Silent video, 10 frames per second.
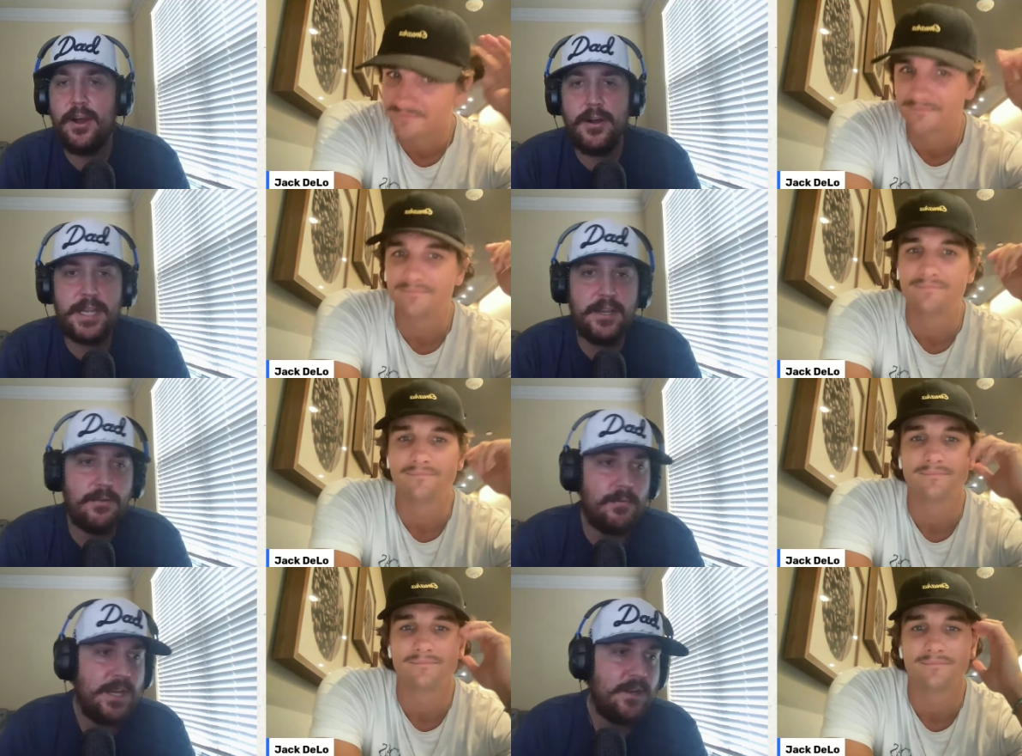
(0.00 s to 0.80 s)
Speaker 1: at Augie
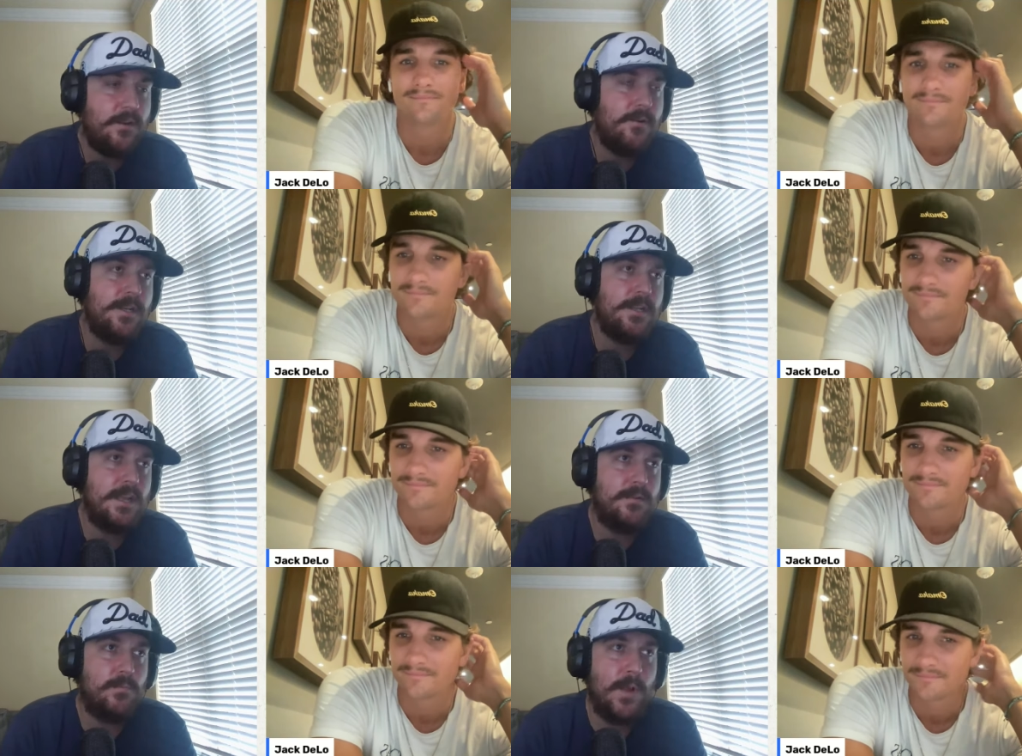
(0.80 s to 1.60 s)
Garrido and,
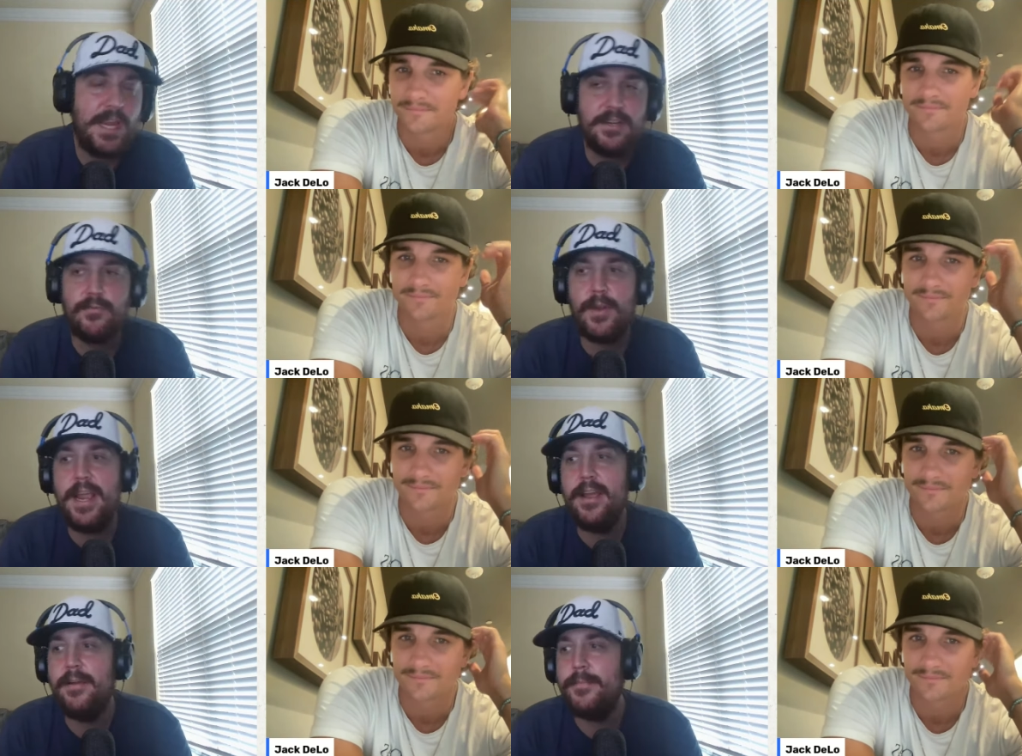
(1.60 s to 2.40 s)
and Wayne
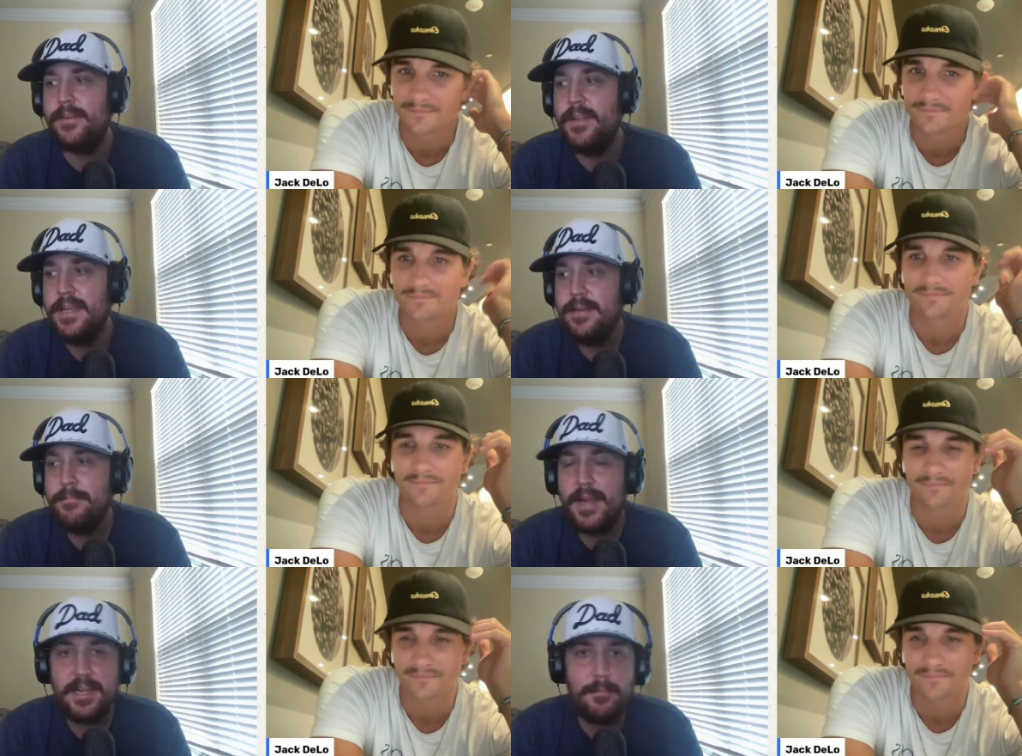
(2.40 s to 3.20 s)
Graham and
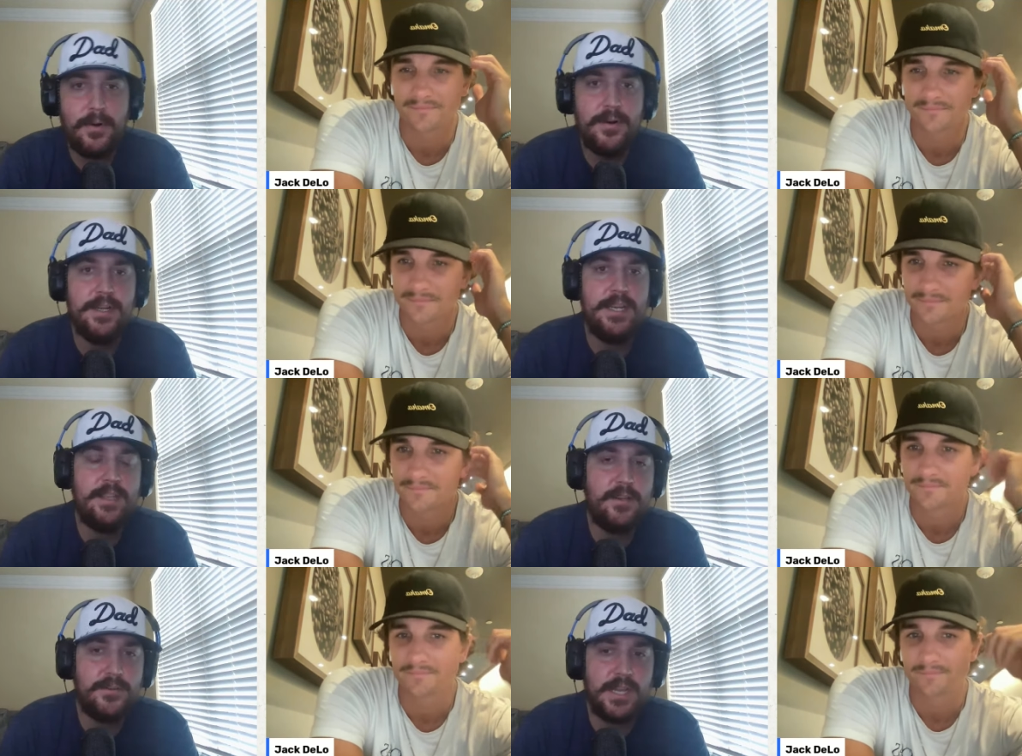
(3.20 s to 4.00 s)
Mike mm-hmm. Martin
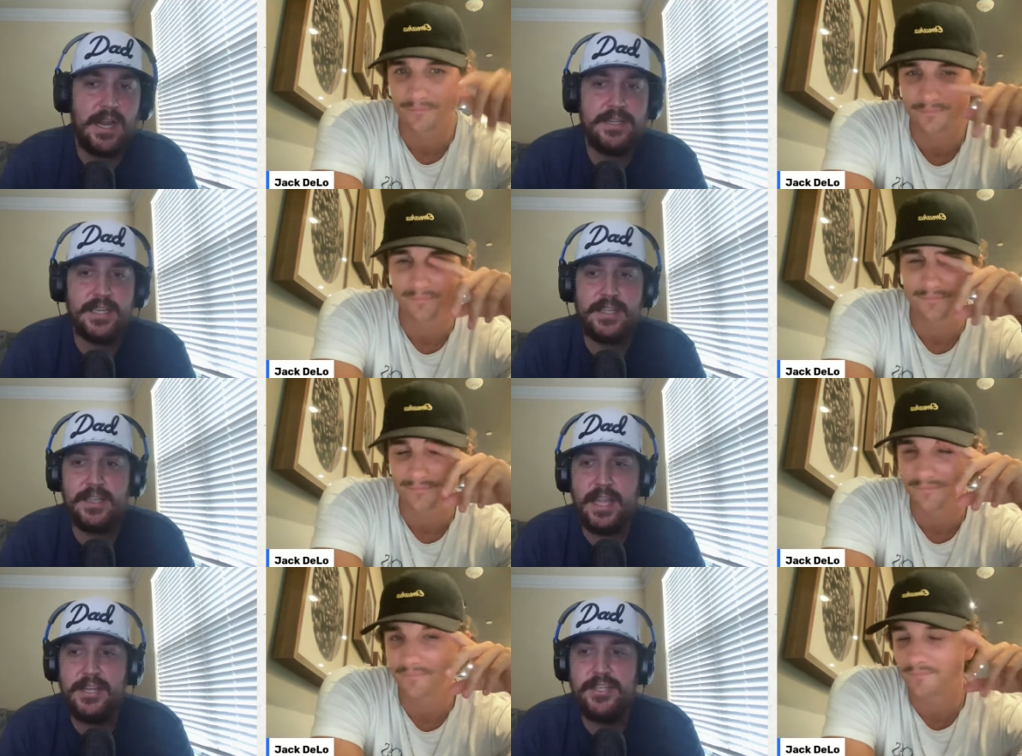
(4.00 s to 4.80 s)
and those guys, like
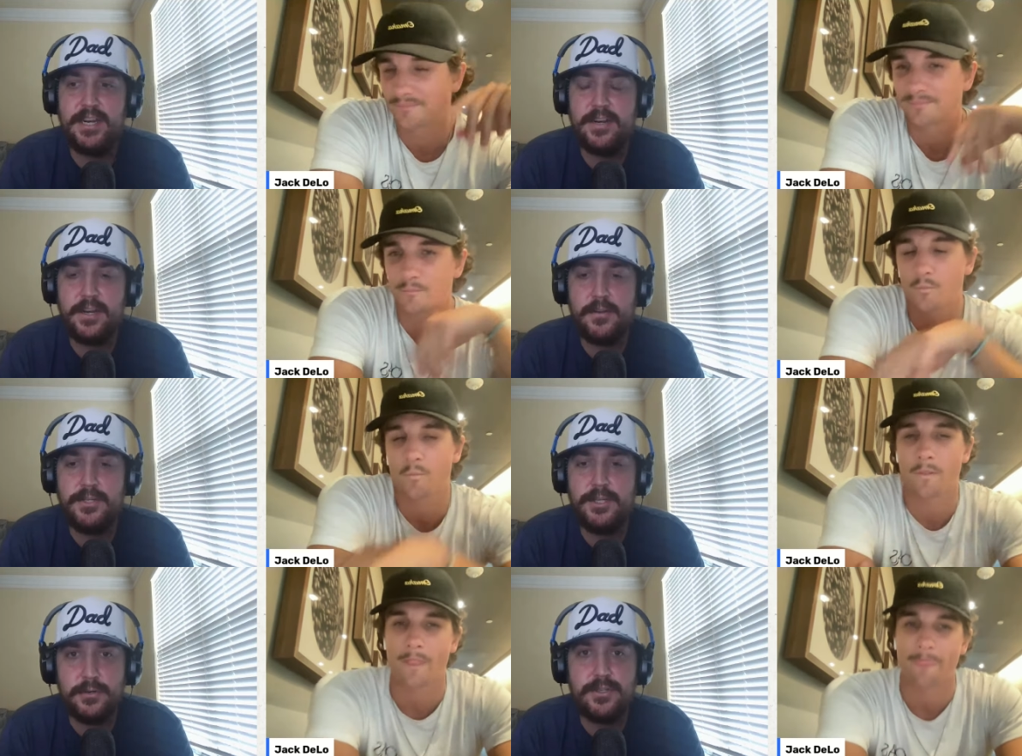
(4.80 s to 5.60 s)
the legendary
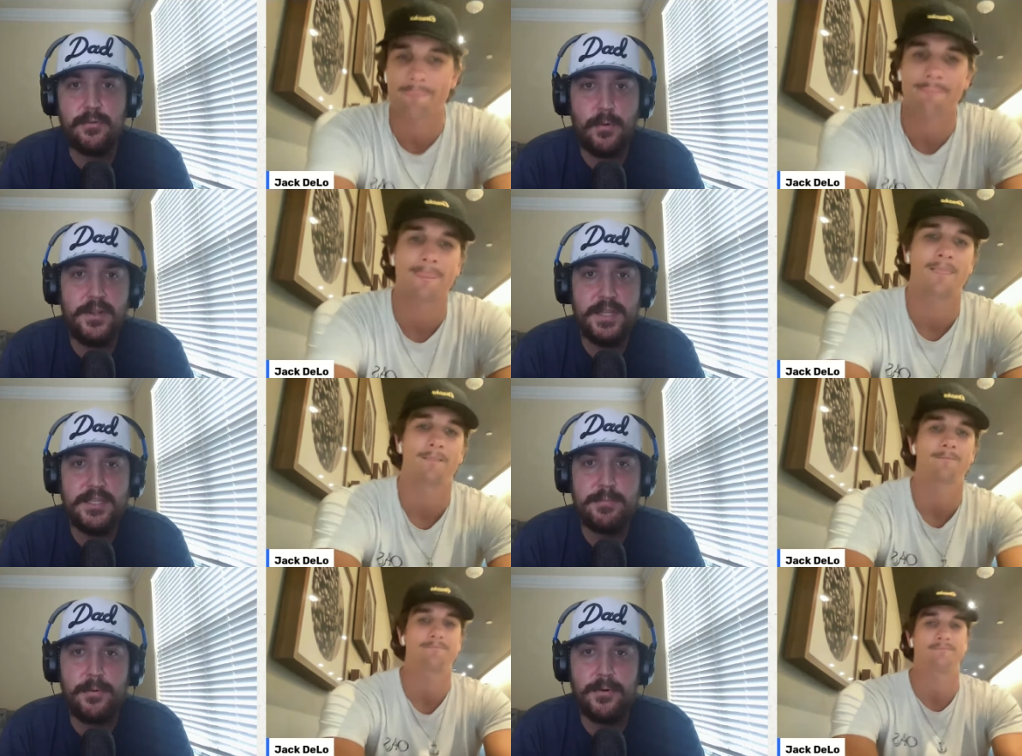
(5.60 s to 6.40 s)
coaches used to run
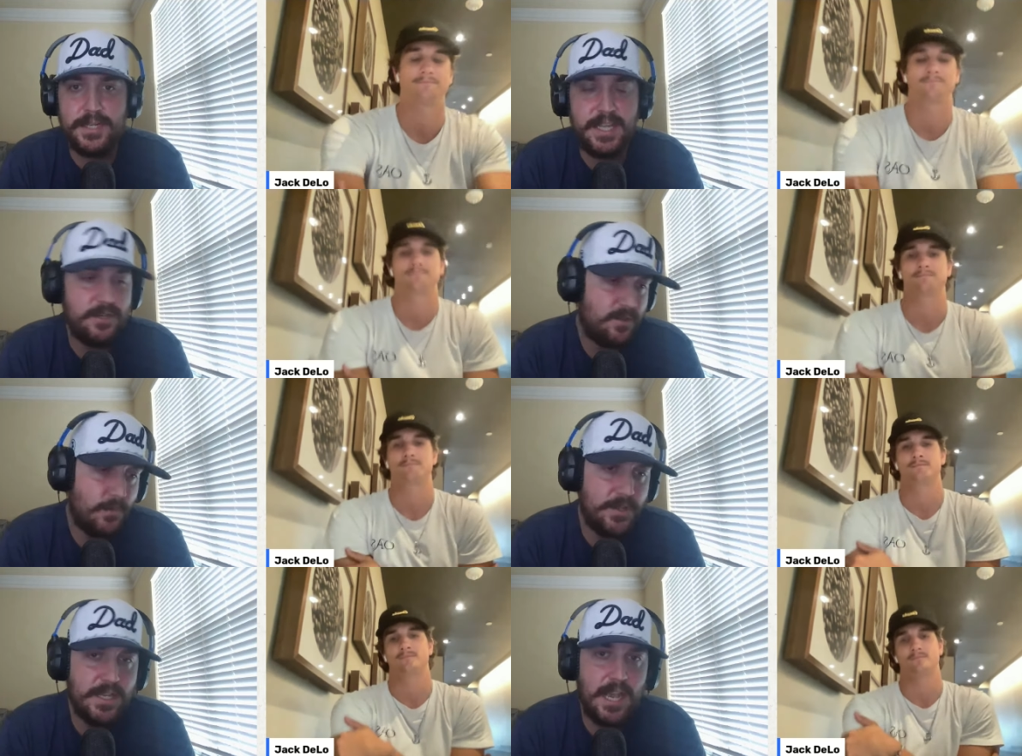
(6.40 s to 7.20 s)
this sport and they used
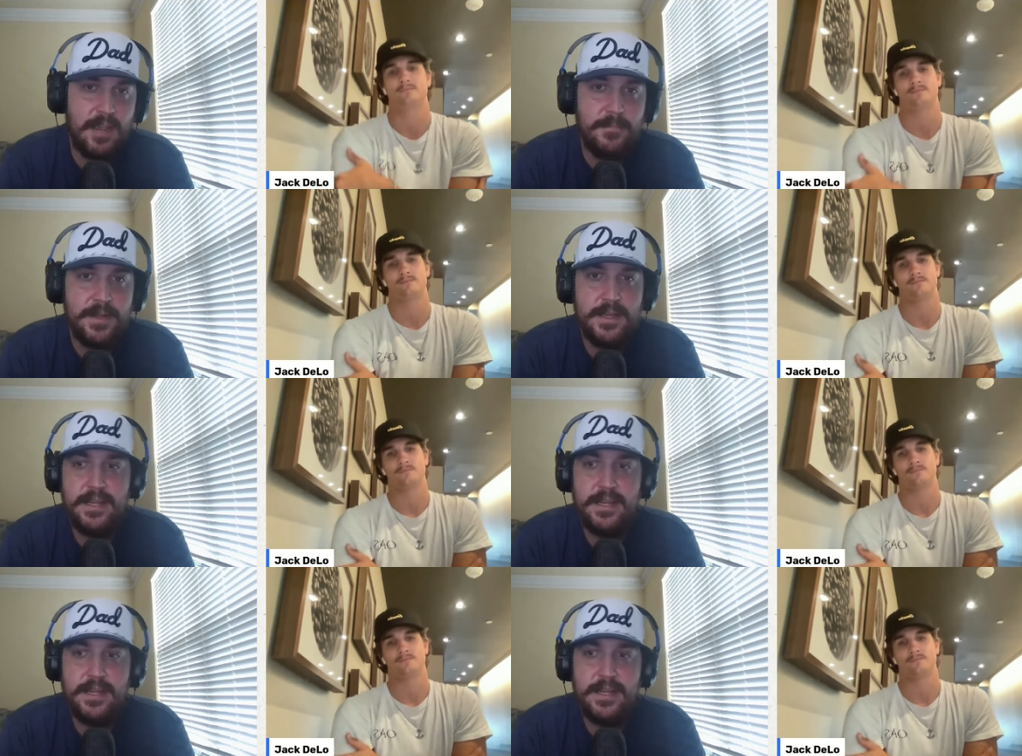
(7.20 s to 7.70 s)
to run the game.